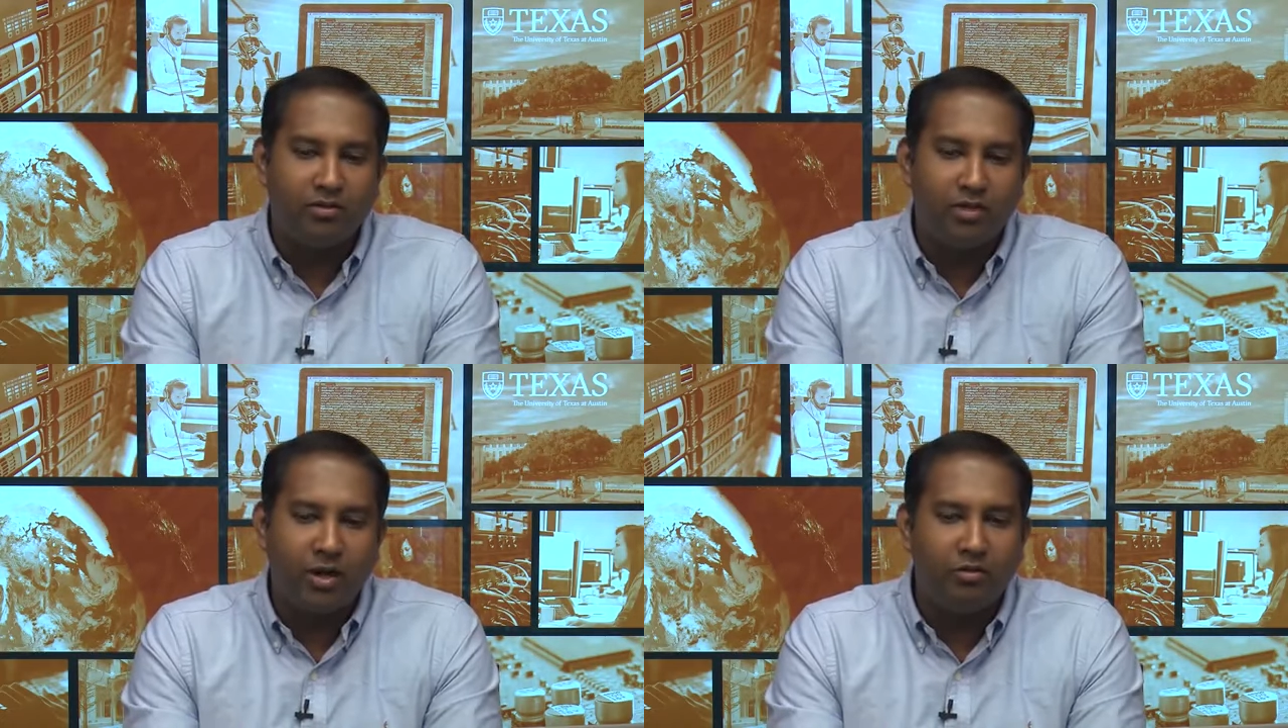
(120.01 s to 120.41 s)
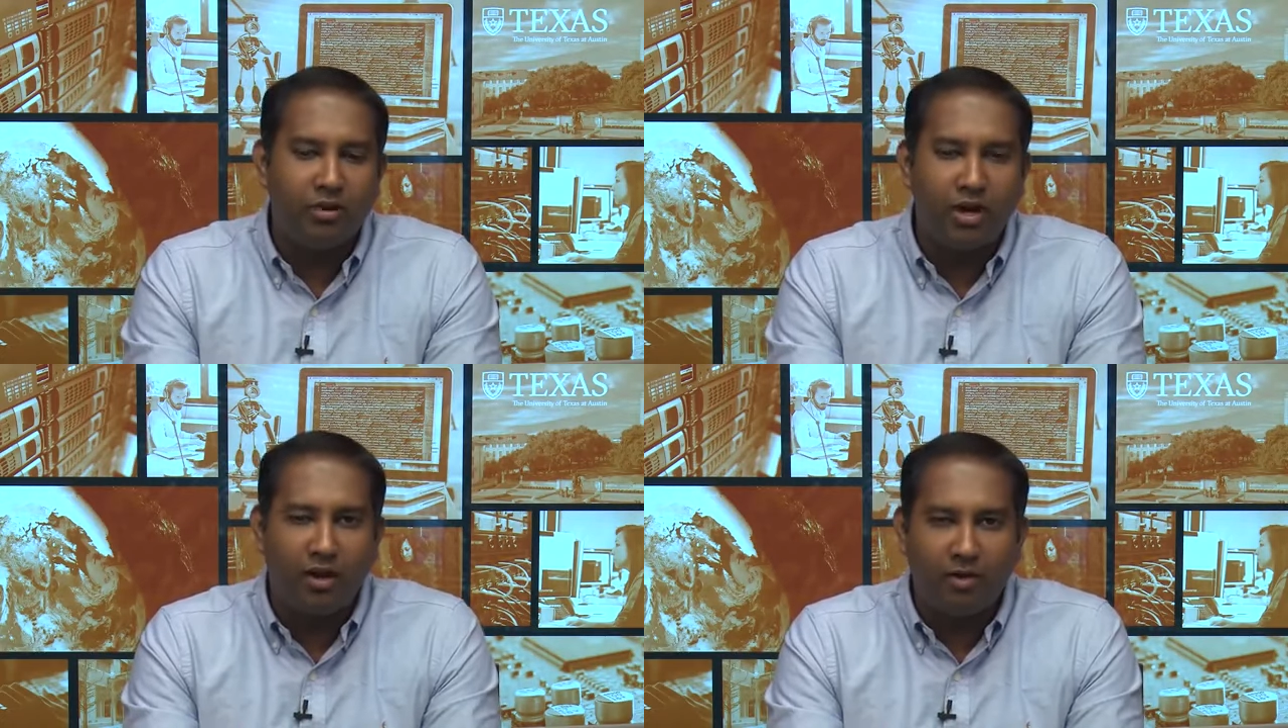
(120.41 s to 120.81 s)
I would
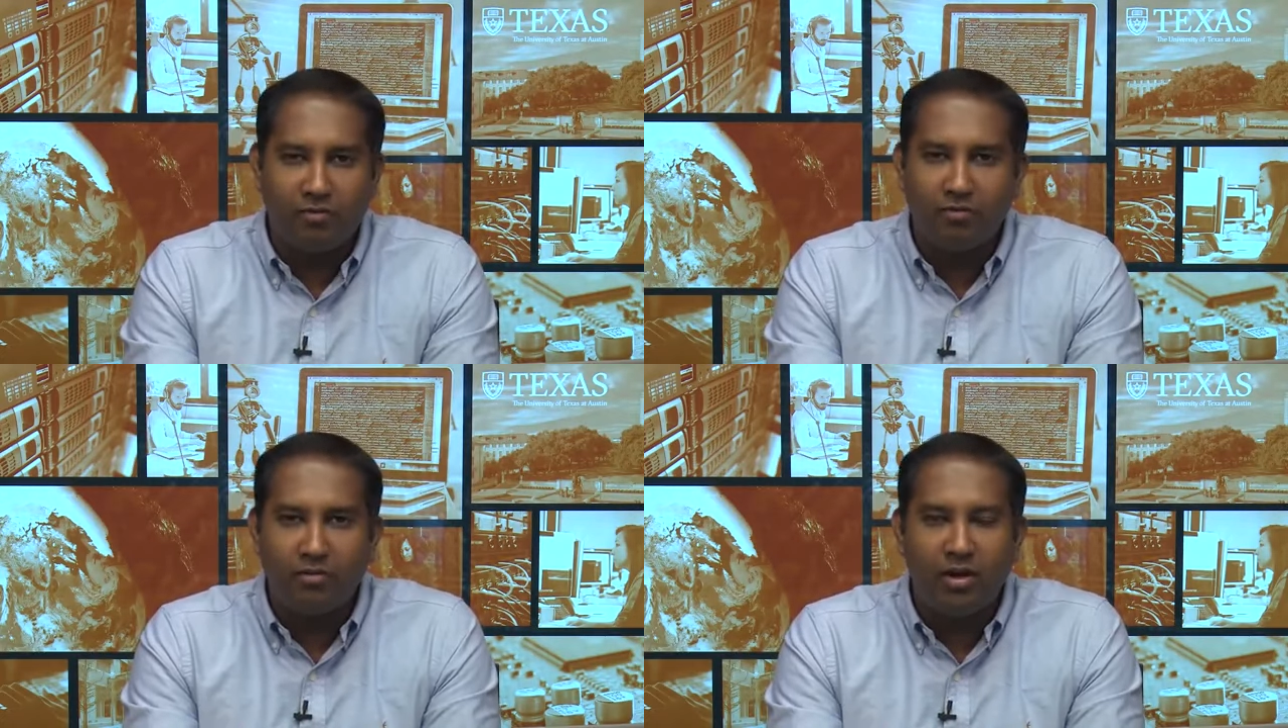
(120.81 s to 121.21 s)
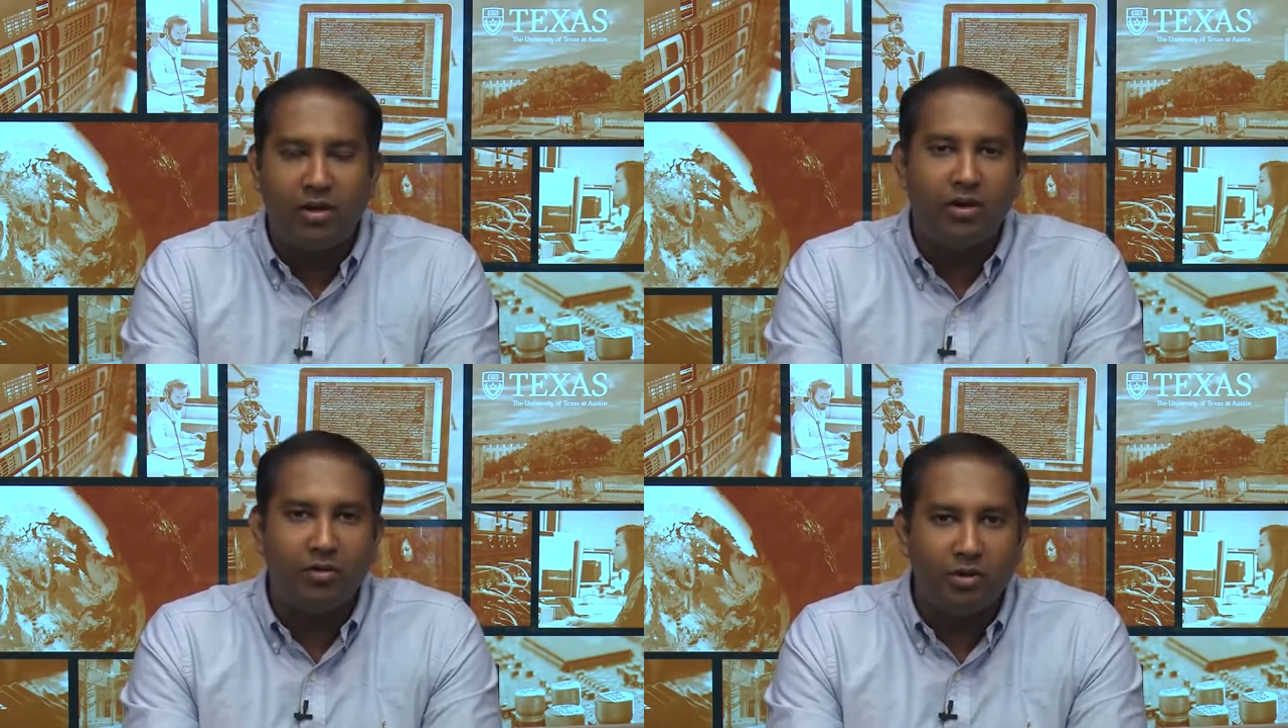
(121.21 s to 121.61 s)
say half
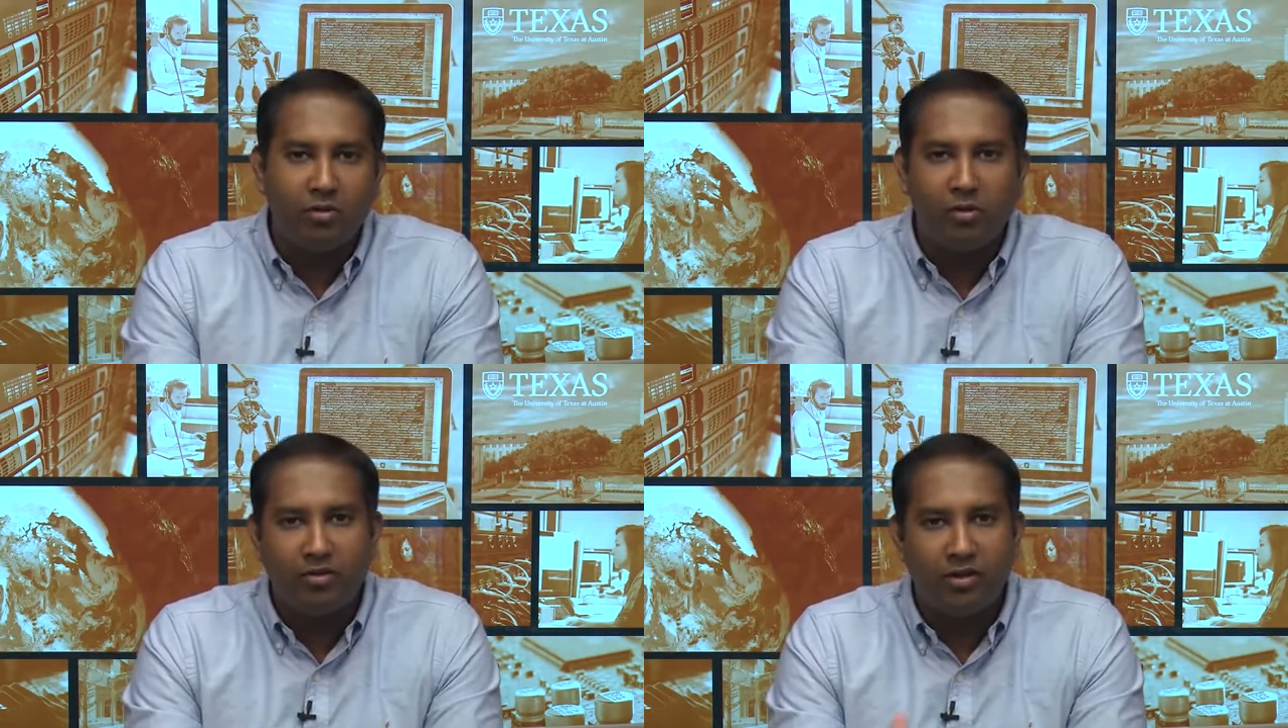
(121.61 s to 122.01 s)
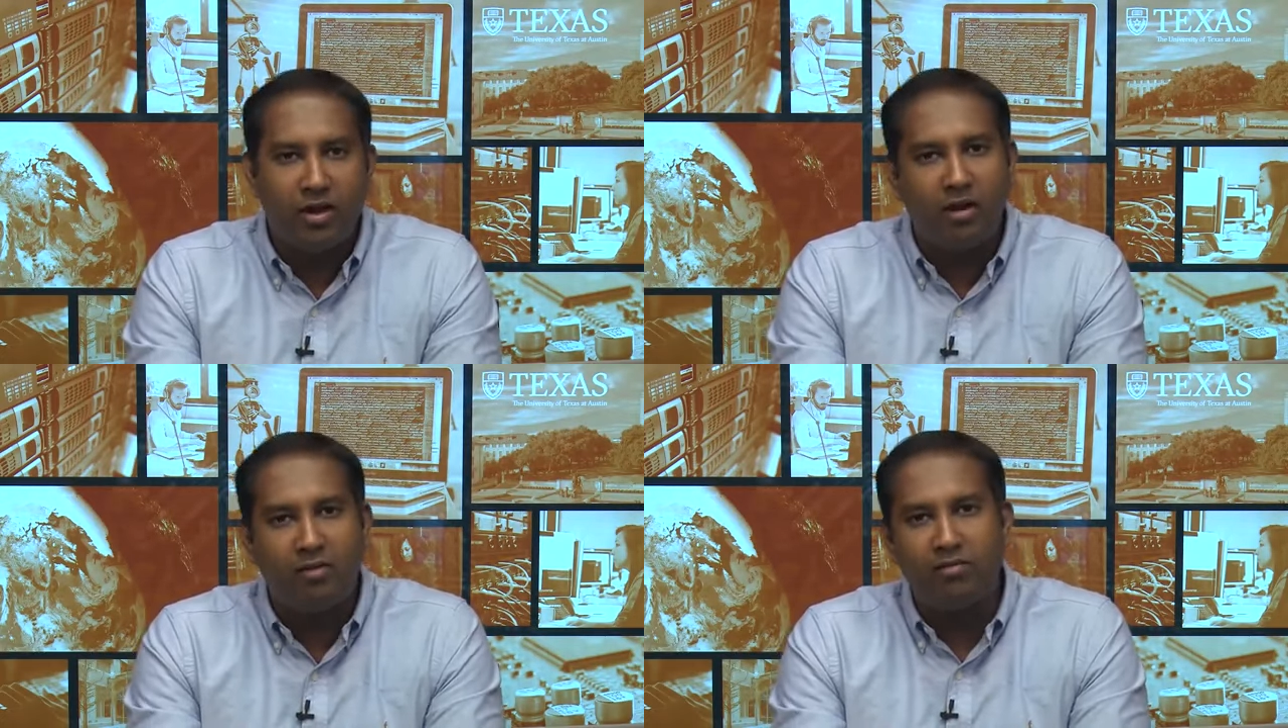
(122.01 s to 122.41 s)
undergraduate course and
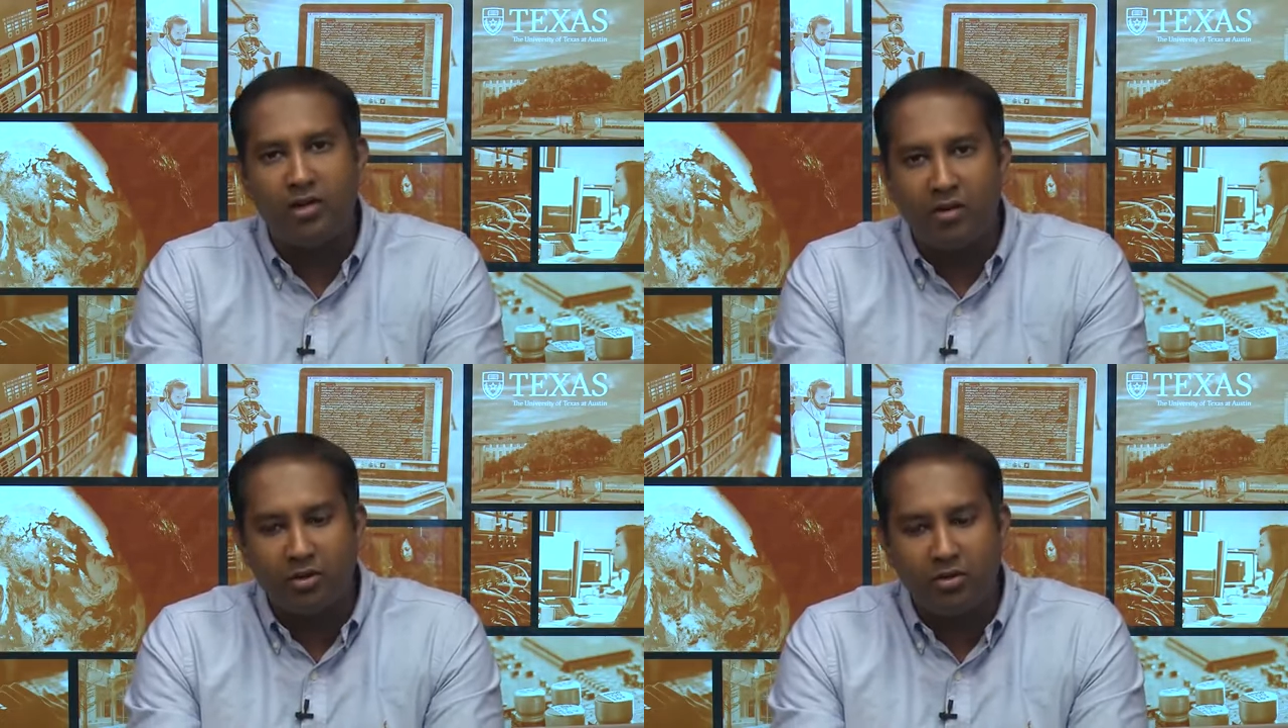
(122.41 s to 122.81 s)
half graduate